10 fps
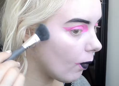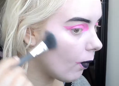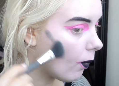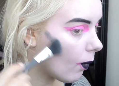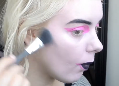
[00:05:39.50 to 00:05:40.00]

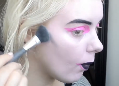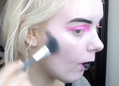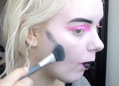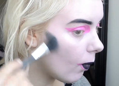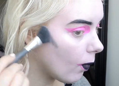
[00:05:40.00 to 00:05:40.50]

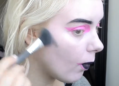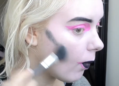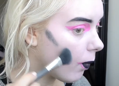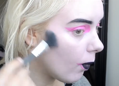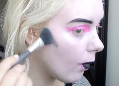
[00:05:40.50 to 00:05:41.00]

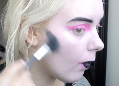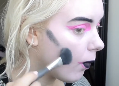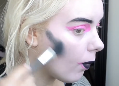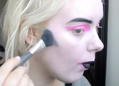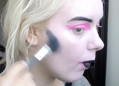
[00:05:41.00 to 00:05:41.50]

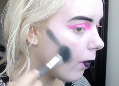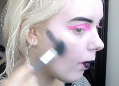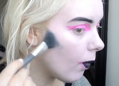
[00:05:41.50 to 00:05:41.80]
No one is speaking in this clip.